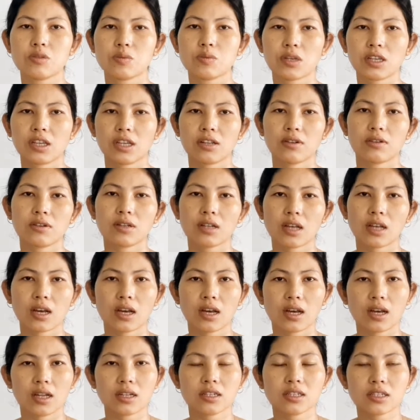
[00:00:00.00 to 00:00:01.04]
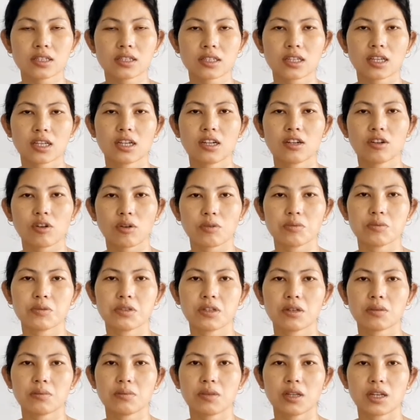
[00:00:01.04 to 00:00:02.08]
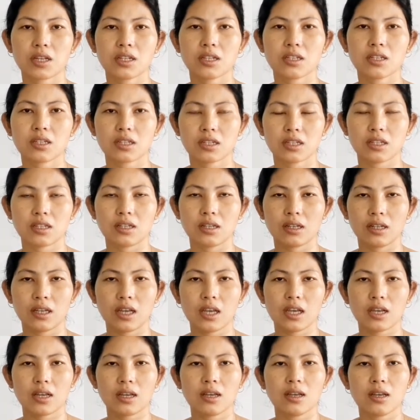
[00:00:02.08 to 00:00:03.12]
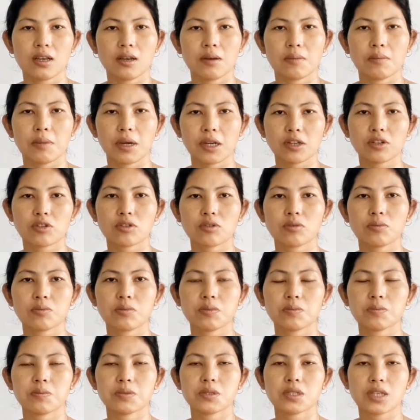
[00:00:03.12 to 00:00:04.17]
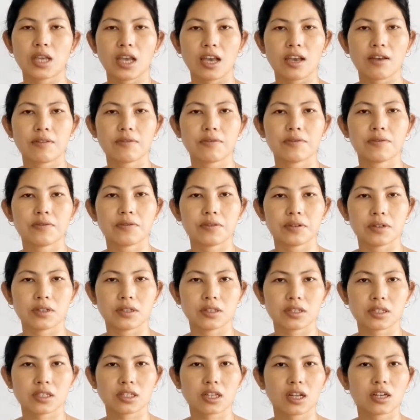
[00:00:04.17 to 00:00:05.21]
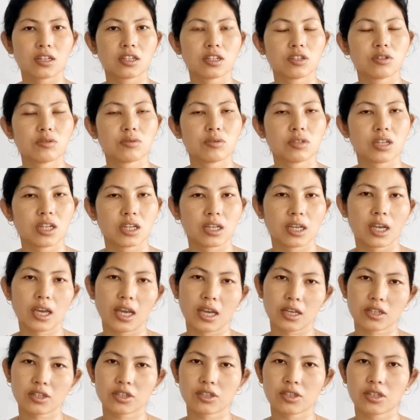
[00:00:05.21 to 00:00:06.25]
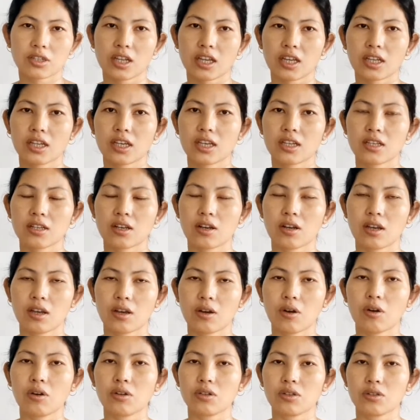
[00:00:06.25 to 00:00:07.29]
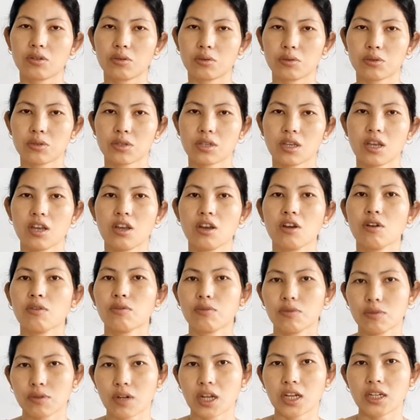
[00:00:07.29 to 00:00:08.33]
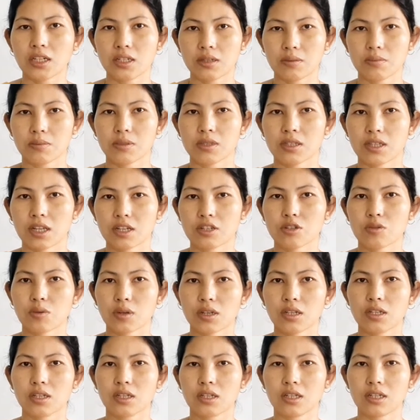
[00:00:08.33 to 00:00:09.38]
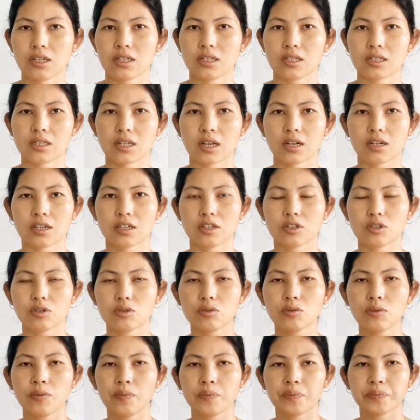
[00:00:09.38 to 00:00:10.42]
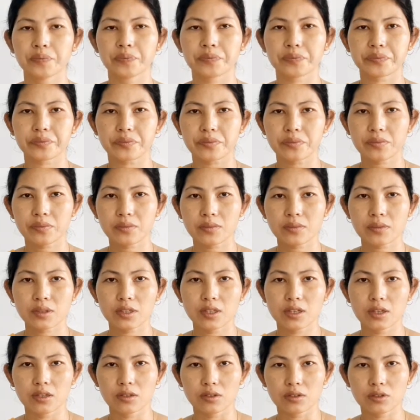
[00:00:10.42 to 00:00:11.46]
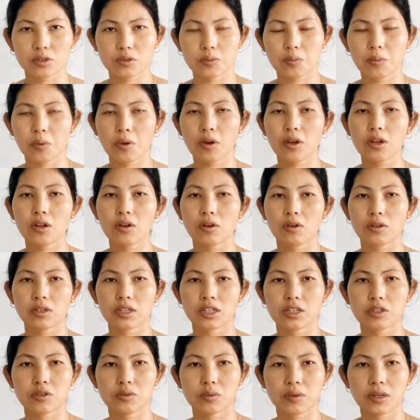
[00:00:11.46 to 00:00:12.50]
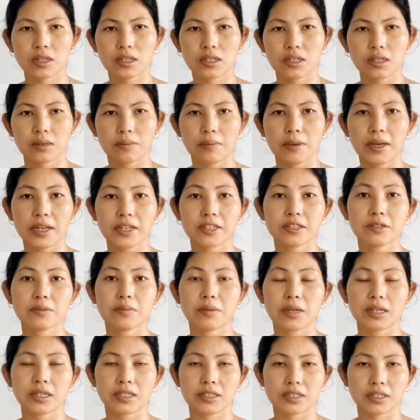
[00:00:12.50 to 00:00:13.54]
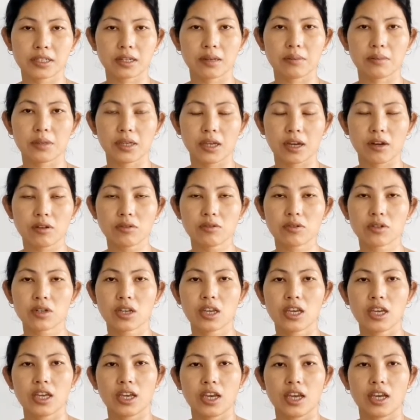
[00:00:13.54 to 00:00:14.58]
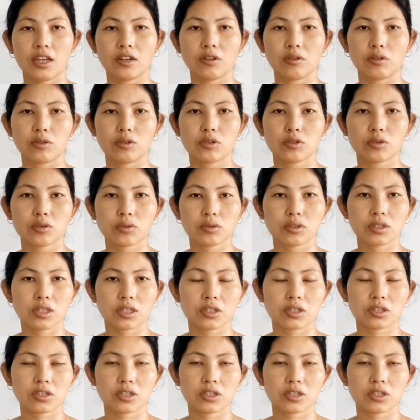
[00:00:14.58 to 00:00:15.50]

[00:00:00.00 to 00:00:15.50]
we can understand and observe that the microbes have started to take action again on those food items. That's why it is starting to spoil, or that's why the bad smell is coming out, and also the